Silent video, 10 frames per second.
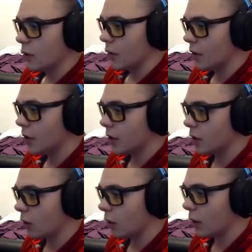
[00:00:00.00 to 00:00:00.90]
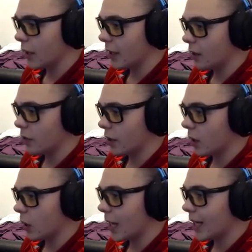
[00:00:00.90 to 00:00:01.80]
3rd and goal here.
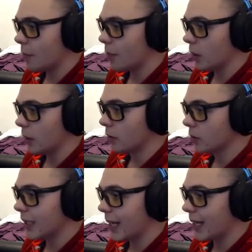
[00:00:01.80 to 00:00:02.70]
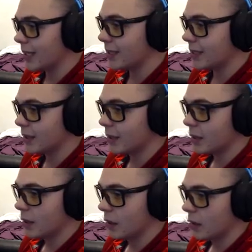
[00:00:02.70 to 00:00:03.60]
They're going to line up a little tight.
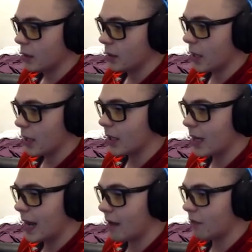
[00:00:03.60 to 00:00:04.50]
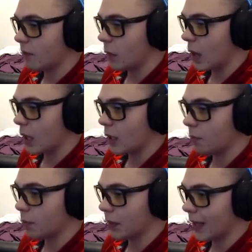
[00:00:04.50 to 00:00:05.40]
Not going to have a
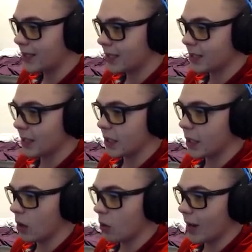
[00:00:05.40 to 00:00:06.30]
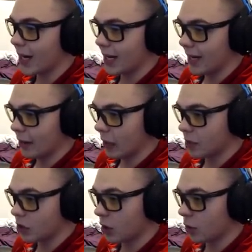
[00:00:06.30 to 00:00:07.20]
lot of places to go right
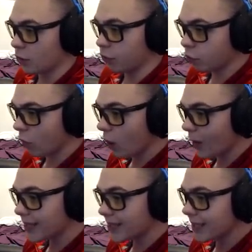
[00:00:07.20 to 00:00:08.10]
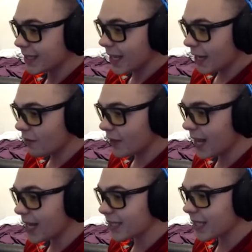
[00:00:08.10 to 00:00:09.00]
here, and I'm just going to throw it,
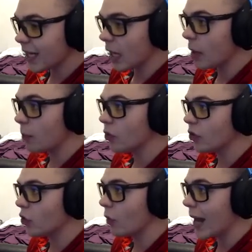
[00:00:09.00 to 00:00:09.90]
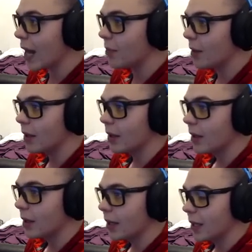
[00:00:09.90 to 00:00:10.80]
and Vanette's going to come up with the grab,
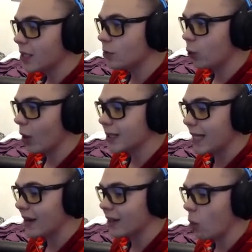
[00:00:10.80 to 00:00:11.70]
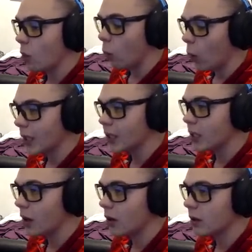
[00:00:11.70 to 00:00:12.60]
and he's brought at the
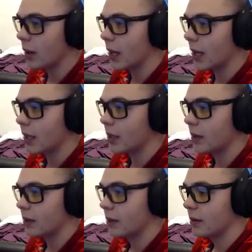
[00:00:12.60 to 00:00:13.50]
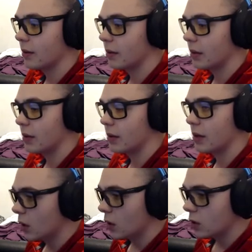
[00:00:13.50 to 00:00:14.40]
1-yard line.
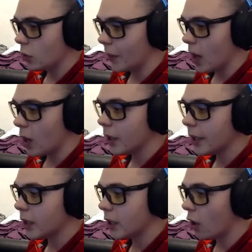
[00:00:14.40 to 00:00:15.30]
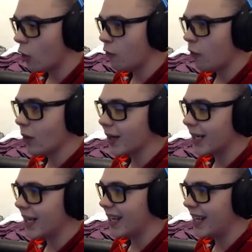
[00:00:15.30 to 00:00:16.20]
So we are going to go
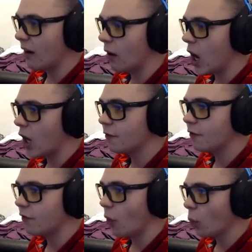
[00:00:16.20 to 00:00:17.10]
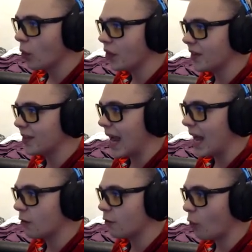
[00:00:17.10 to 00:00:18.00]
for it again here on
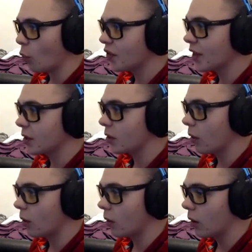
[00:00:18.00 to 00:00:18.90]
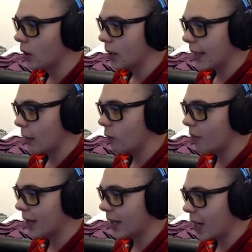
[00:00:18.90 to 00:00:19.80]
4th down, 4th and goal.
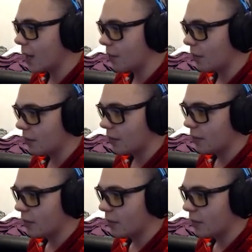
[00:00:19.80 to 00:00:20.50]
Can we pick it up?